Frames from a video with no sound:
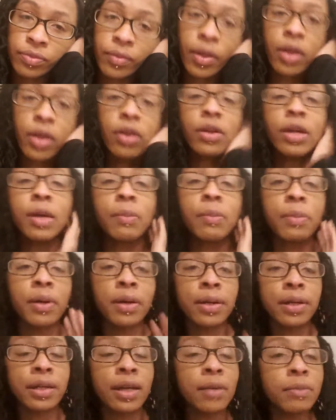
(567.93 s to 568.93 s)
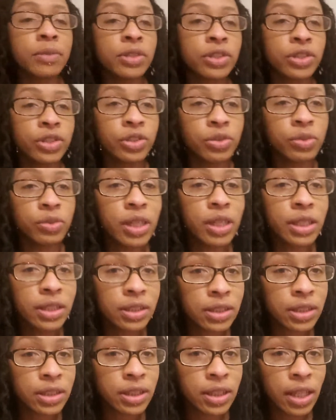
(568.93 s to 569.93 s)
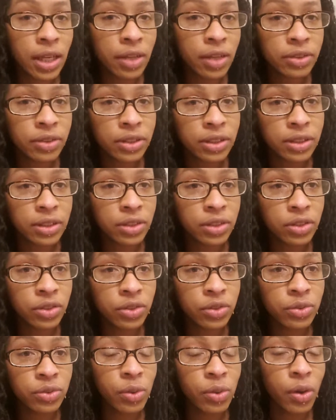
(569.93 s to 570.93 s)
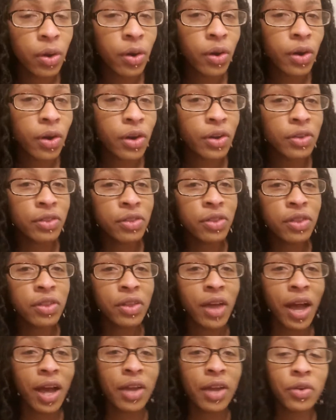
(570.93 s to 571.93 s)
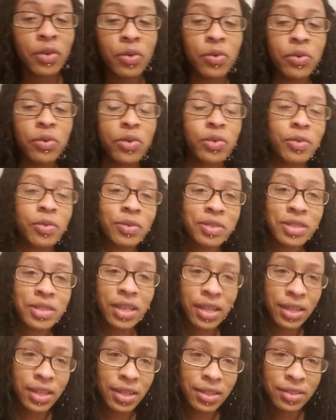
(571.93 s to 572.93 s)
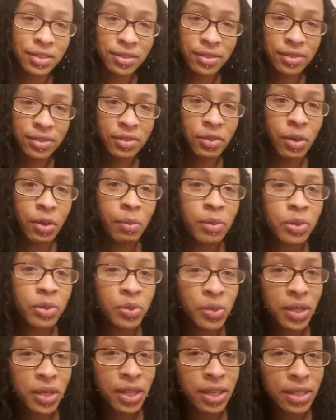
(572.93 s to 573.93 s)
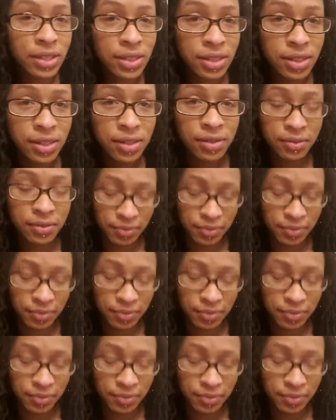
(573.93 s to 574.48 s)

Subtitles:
Okay, Pumpkin, I'm gonna just do Cancer now since you are, I know your sign, so I'm gonna do Cancer.